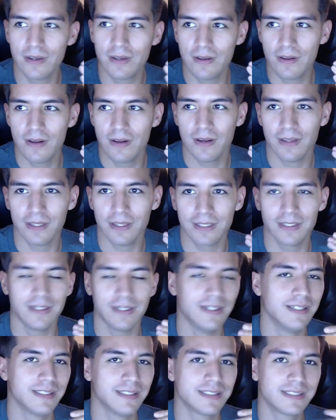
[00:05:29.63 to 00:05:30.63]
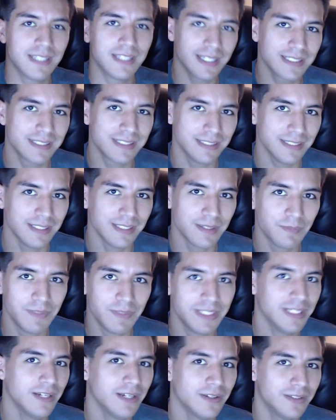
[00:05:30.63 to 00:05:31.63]
a sexy
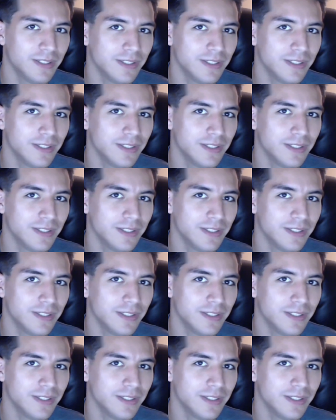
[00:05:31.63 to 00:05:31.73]
mentality.